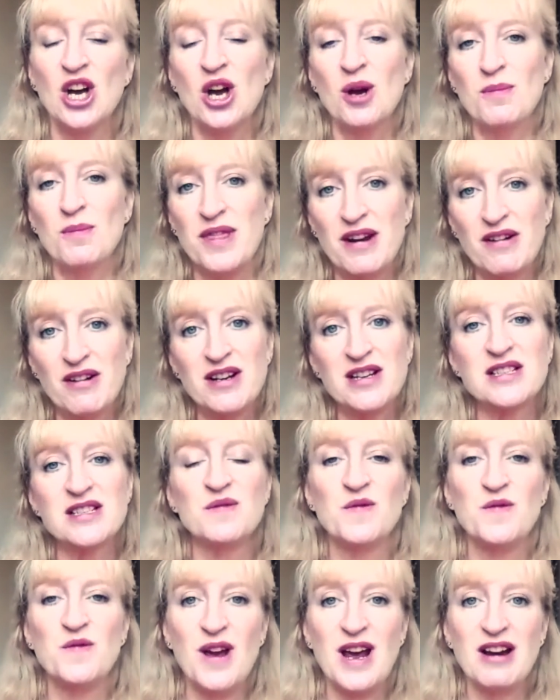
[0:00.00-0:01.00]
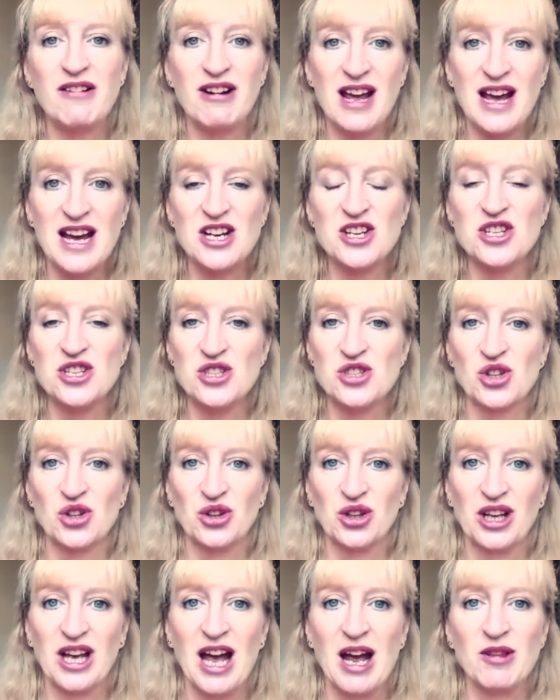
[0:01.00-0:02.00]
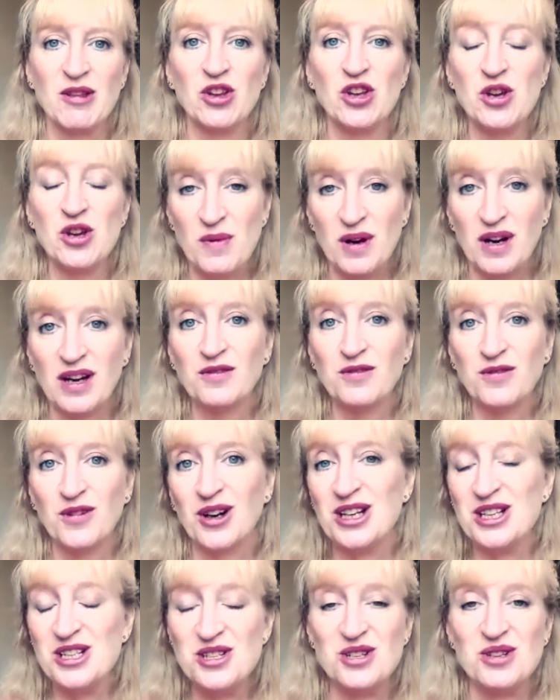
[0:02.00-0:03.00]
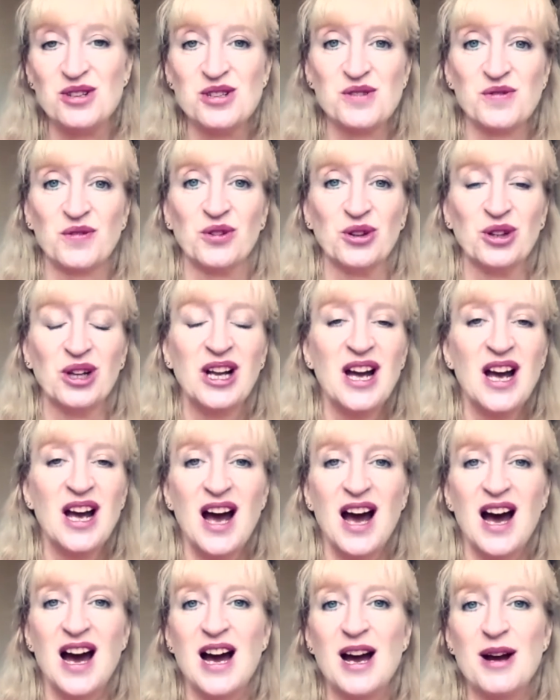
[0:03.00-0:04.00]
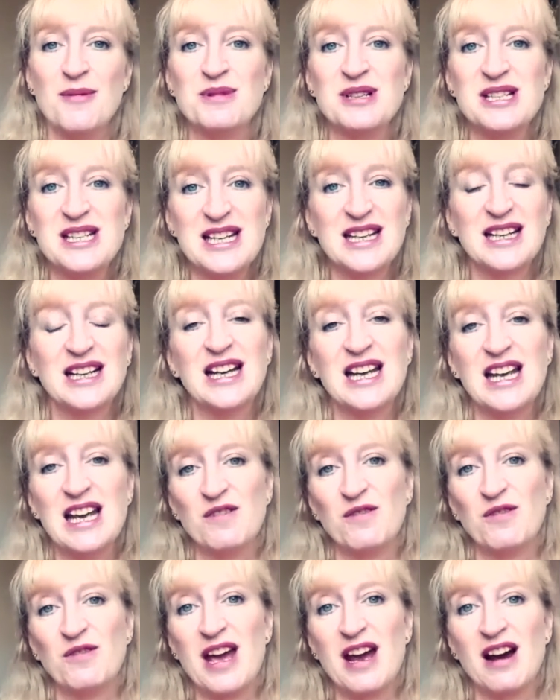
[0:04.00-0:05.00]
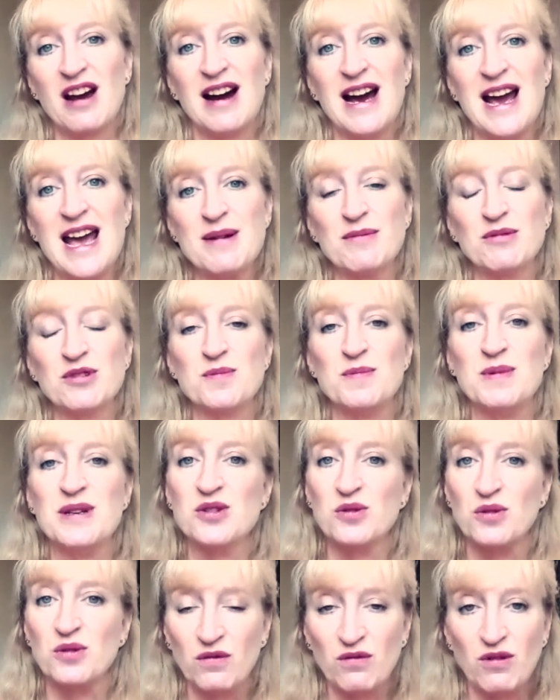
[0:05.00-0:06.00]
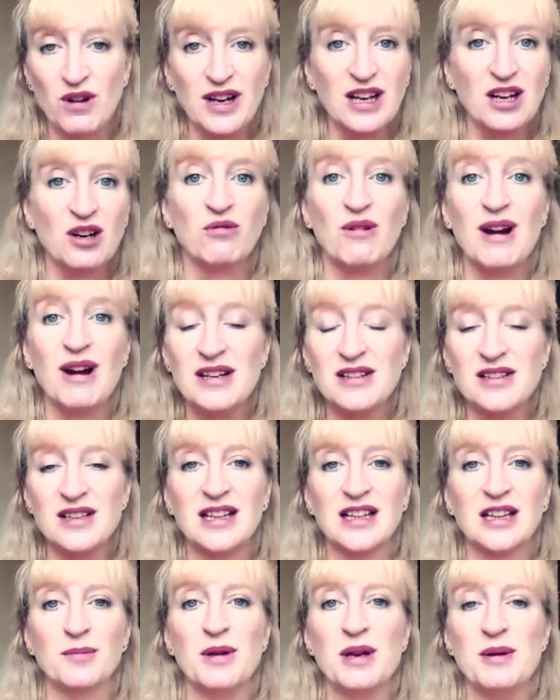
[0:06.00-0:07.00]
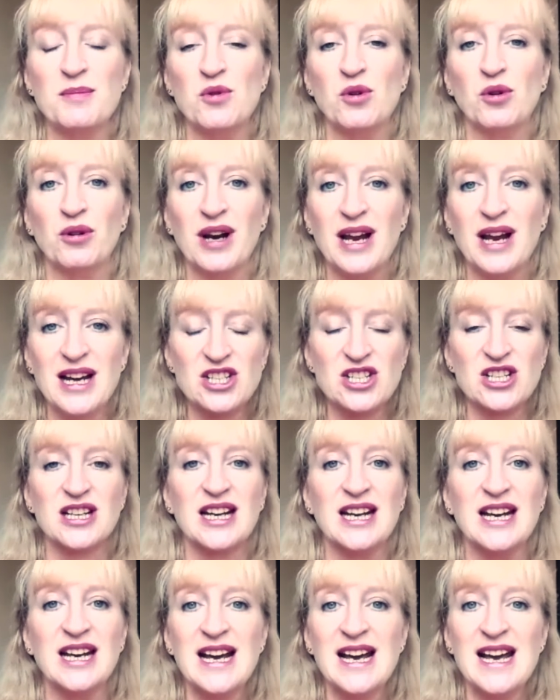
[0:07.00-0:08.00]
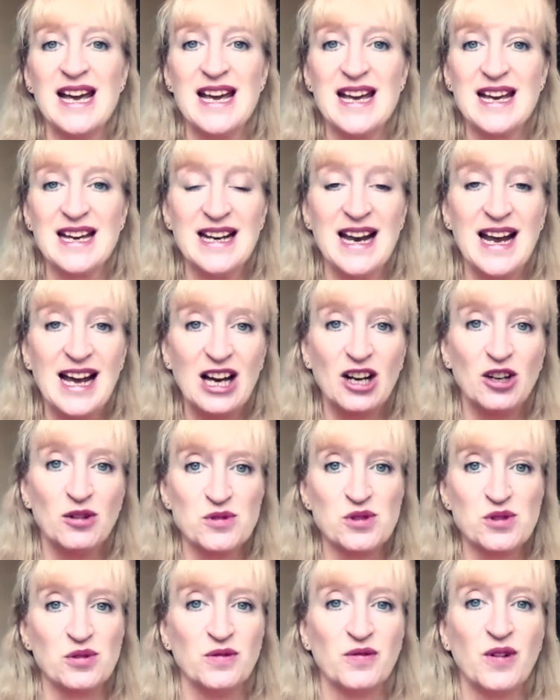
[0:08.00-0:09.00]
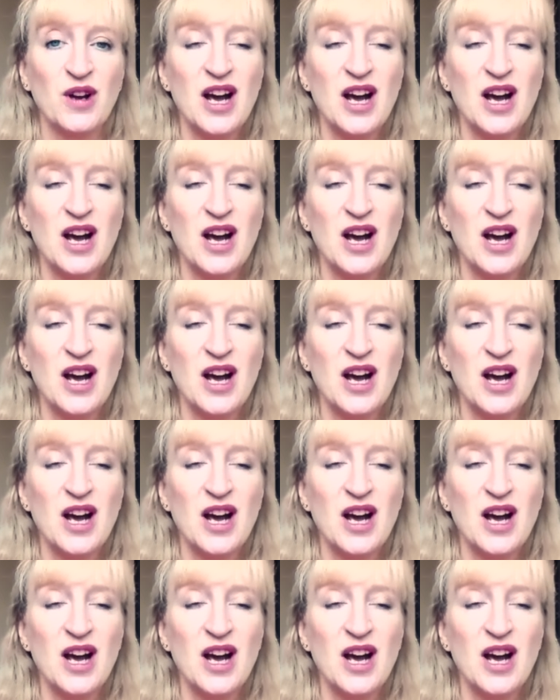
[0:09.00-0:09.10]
But there are some variations on the game that you might find useful, particularly if they are able to be sort of running around a little bit more. And actually, it can help sort of